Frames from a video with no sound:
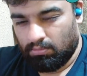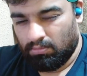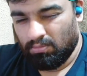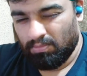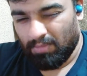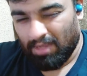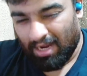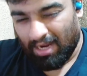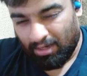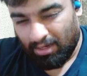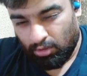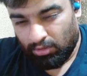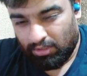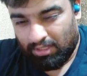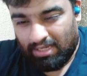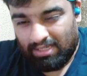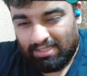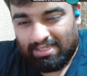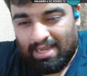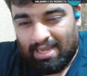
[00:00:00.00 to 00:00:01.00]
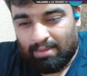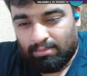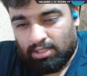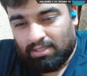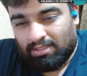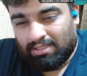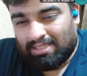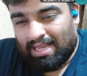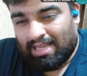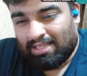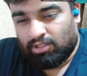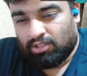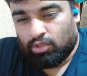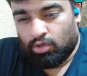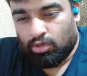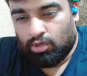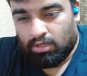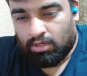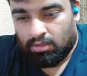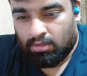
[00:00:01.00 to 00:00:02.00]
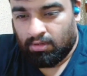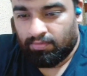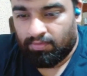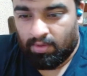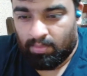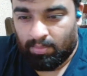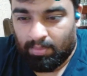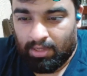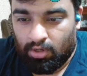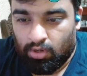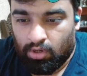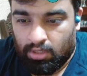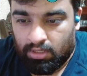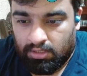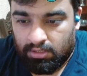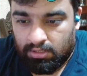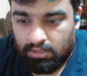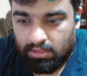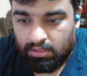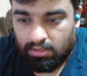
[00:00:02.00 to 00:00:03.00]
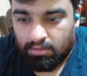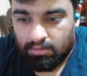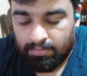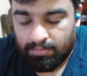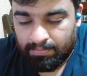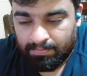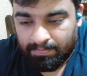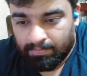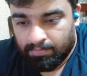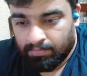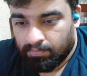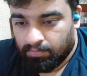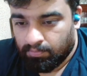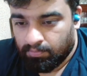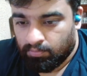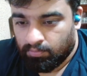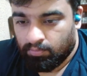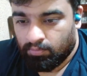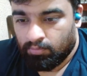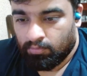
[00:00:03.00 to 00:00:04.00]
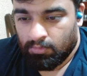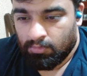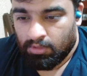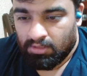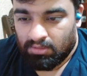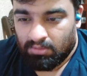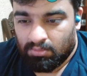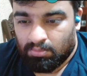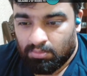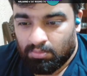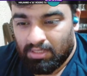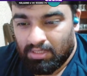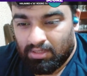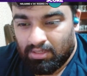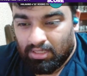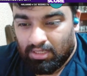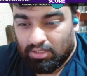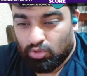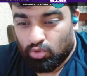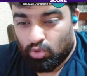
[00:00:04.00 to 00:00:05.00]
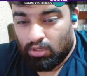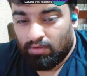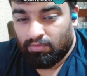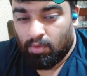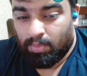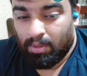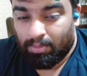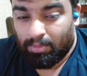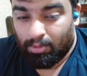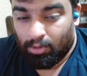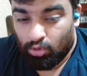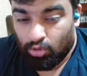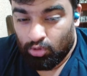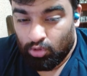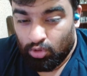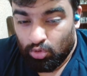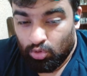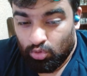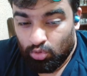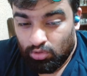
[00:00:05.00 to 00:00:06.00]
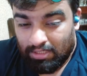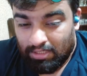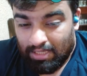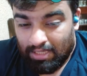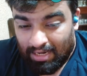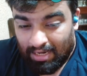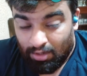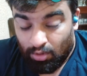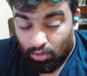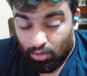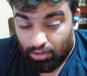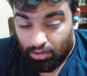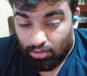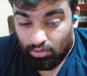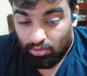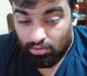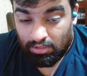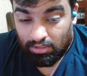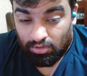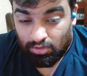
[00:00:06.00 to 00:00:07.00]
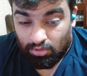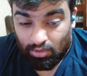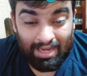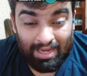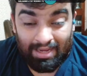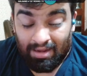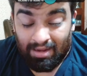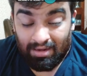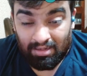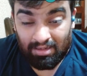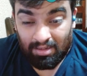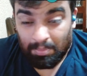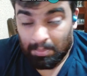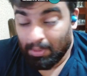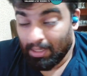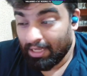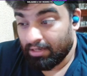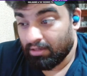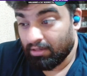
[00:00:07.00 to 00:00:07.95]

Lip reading: I don't think Samsung's as good, if I'm being honest. But it's only for people who use that. I don't use it, so I can't complain.